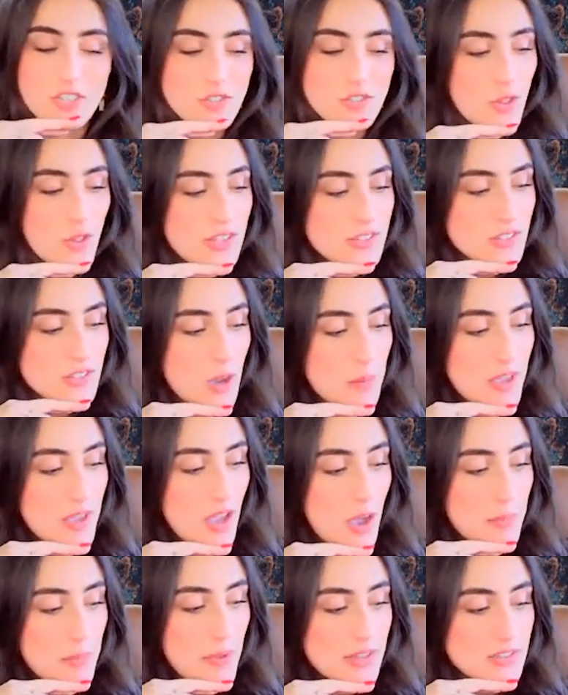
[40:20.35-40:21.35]
So that's coming
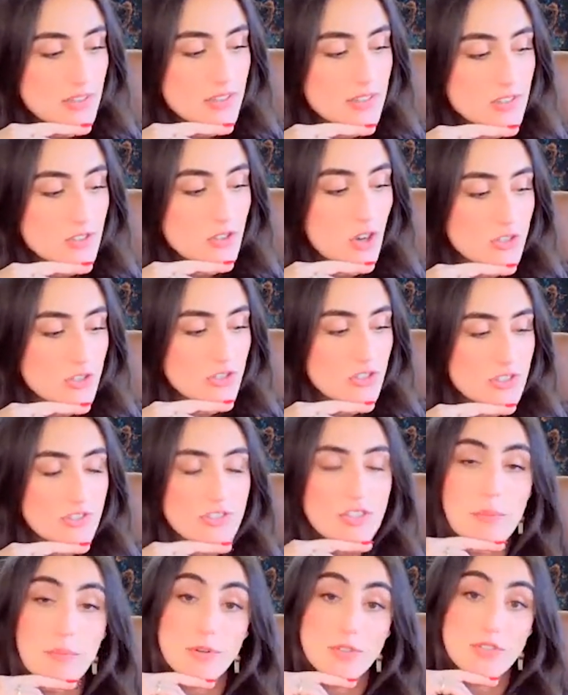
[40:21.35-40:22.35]
up starts
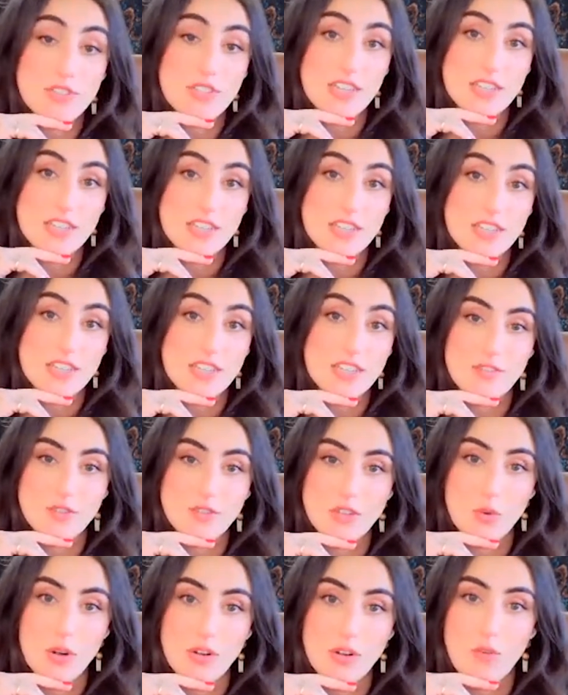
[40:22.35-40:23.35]
December 6th
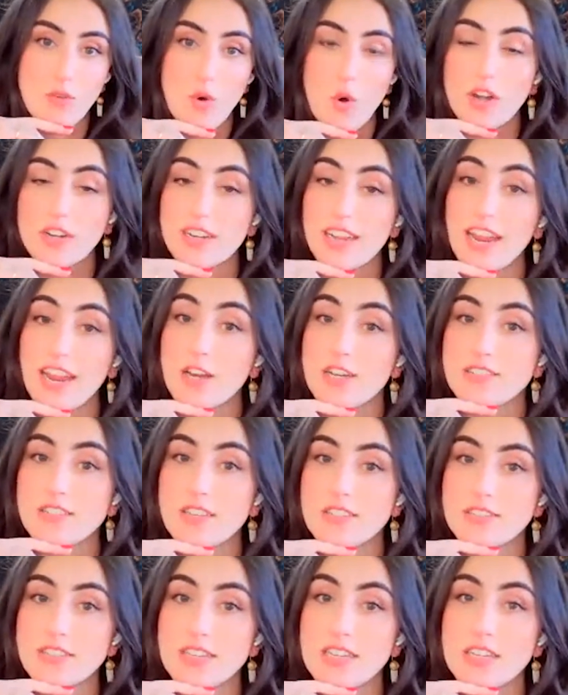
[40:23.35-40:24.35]
of 2024 and
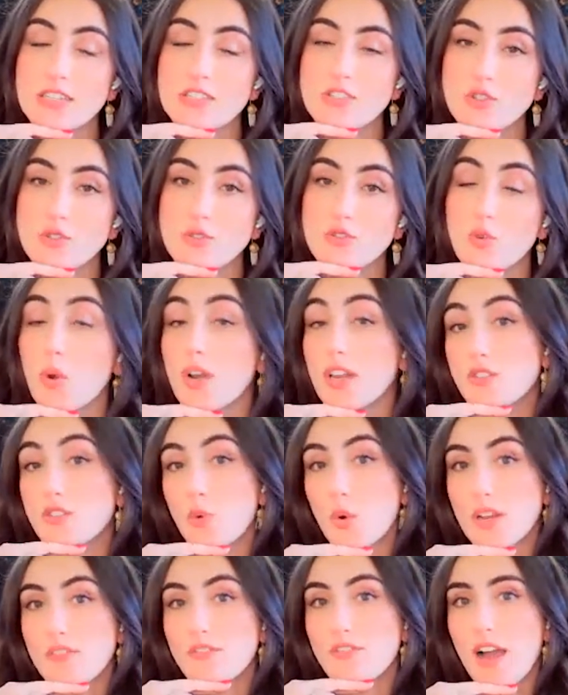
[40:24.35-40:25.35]
carries us into
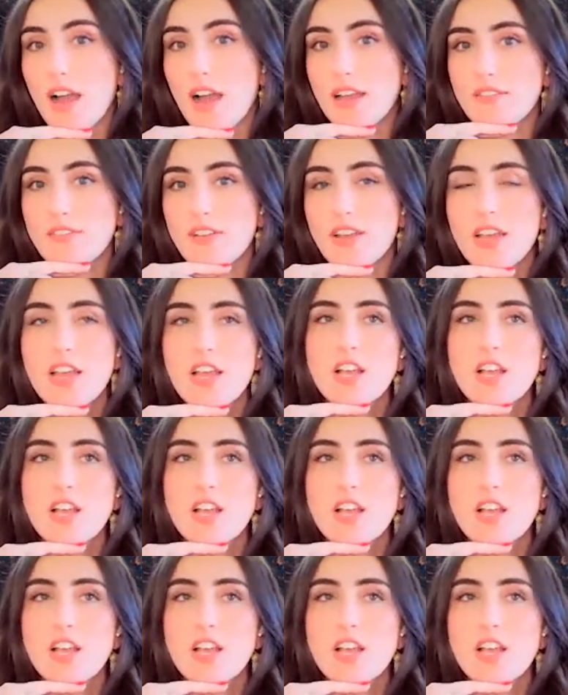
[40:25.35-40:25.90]
2025.